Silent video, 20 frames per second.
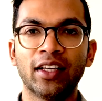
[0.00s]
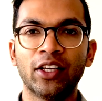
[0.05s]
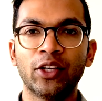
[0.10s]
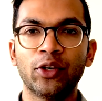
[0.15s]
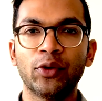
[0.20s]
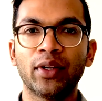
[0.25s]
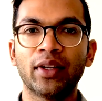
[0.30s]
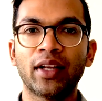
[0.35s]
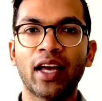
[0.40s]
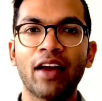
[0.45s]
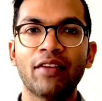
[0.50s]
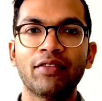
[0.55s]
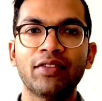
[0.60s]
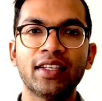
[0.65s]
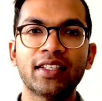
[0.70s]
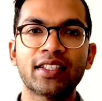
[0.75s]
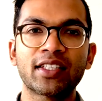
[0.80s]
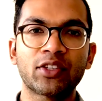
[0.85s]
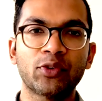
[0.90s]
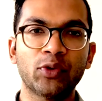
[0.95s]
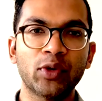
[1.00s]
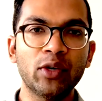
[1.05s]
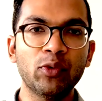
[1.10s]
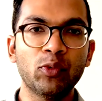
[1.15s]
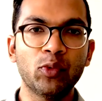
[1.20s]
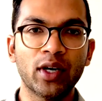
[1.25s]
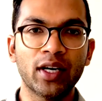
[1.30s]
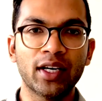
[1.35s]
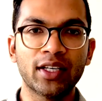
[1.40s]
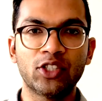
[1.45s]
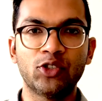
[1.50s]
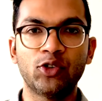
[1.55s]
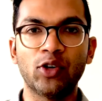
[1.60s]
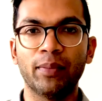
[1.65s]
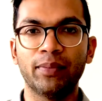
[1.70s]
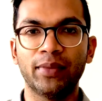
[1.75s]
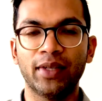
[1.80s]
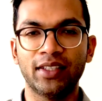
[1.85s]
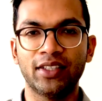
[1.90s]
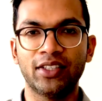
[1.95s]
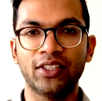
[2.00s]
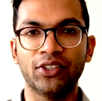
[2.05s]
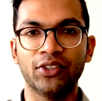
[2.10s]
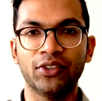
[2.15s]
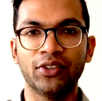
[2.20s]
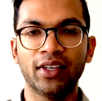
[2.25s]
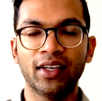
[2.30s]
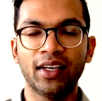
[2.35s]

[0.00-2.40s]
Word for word: you'll have these three words drummed into you.